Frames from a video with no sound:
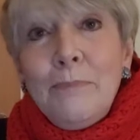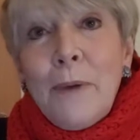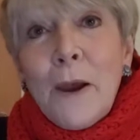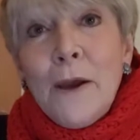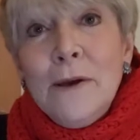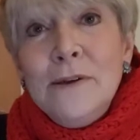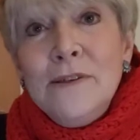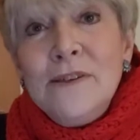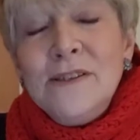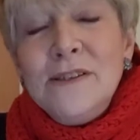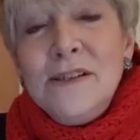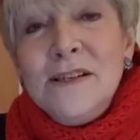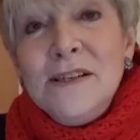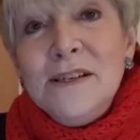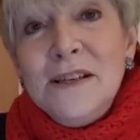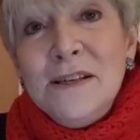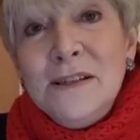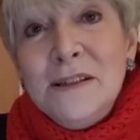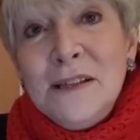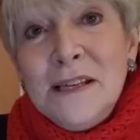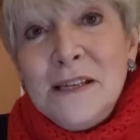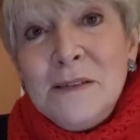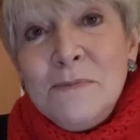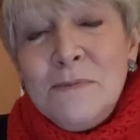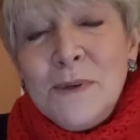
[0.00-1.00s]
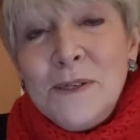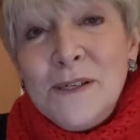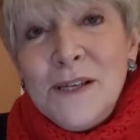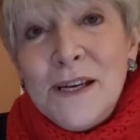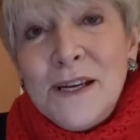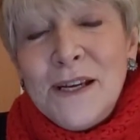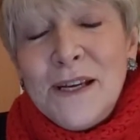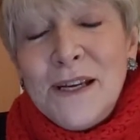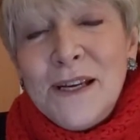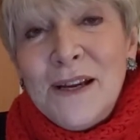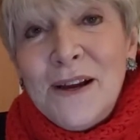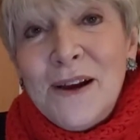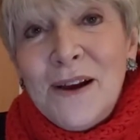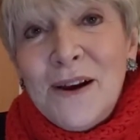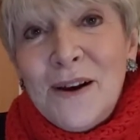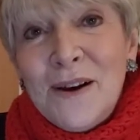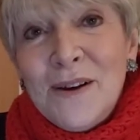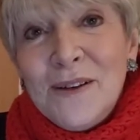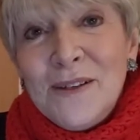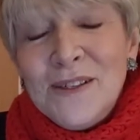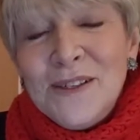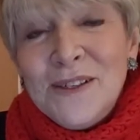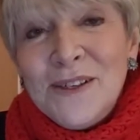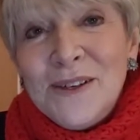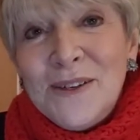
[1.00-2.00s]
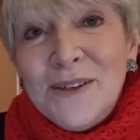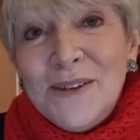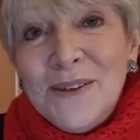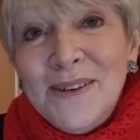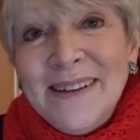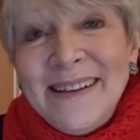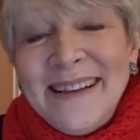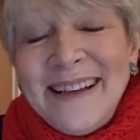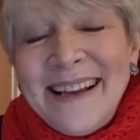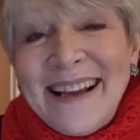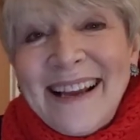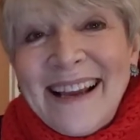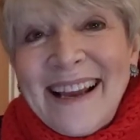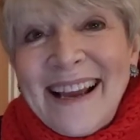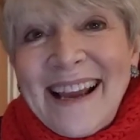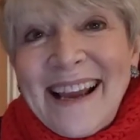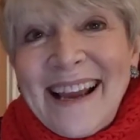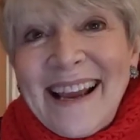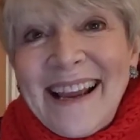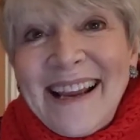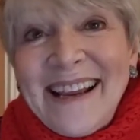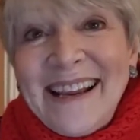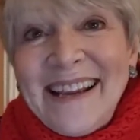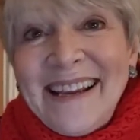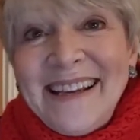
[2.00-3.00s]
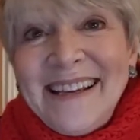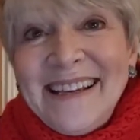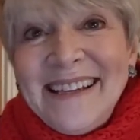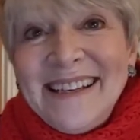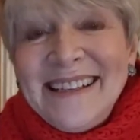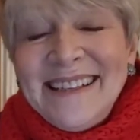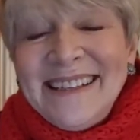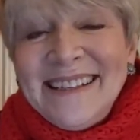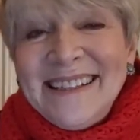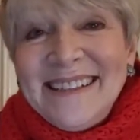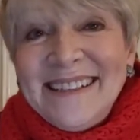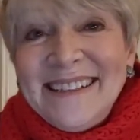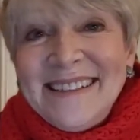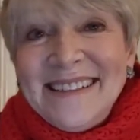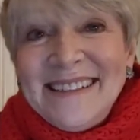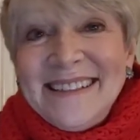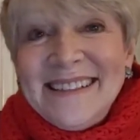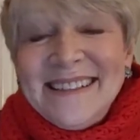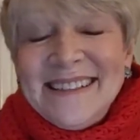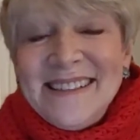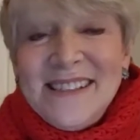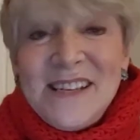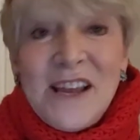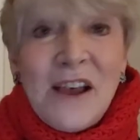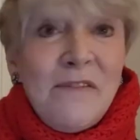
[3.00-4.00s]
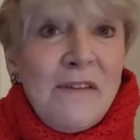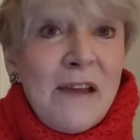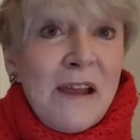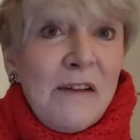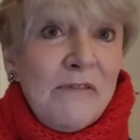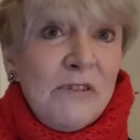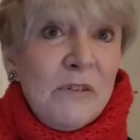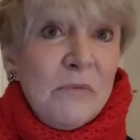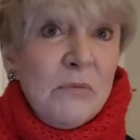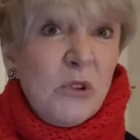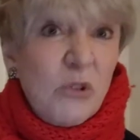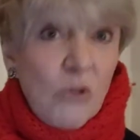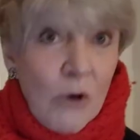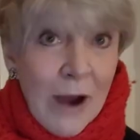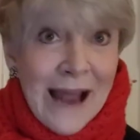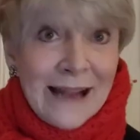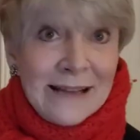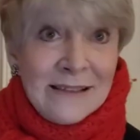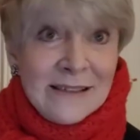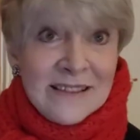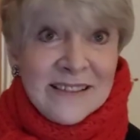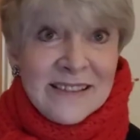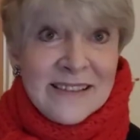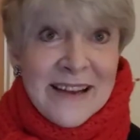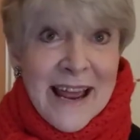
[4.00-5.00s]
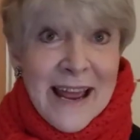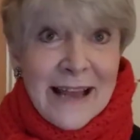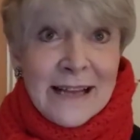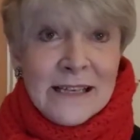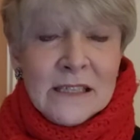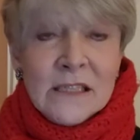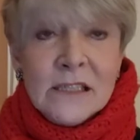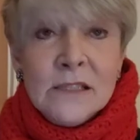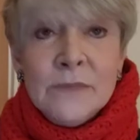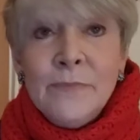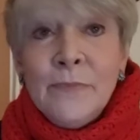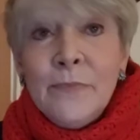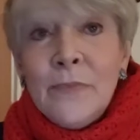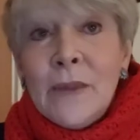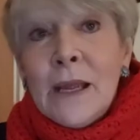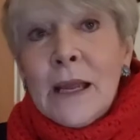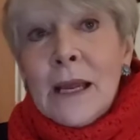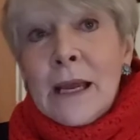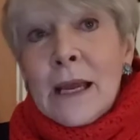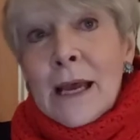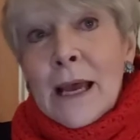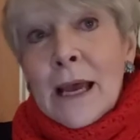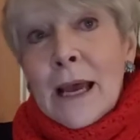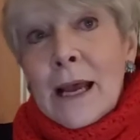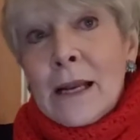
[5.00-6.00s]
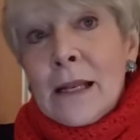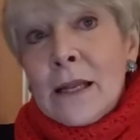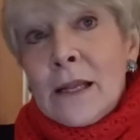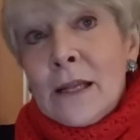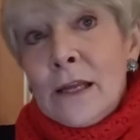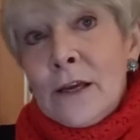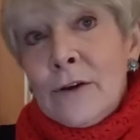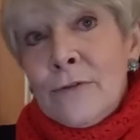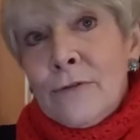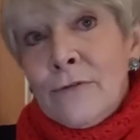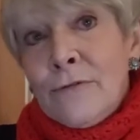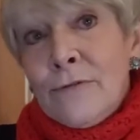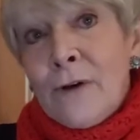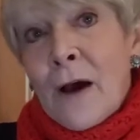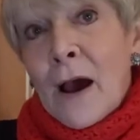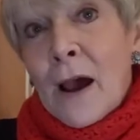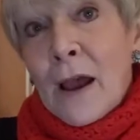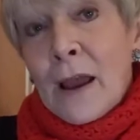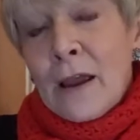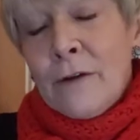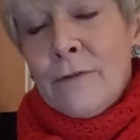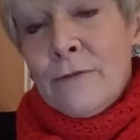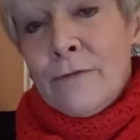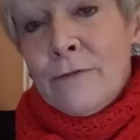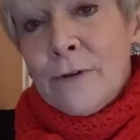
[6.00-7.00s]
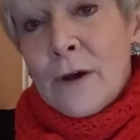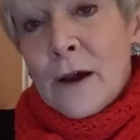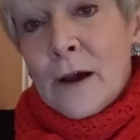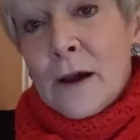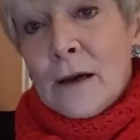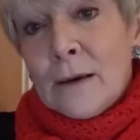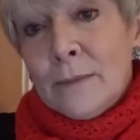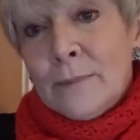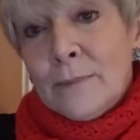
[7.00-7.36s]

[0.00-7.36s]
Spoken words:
posted in this particular article a survey from Grinsnet, and the five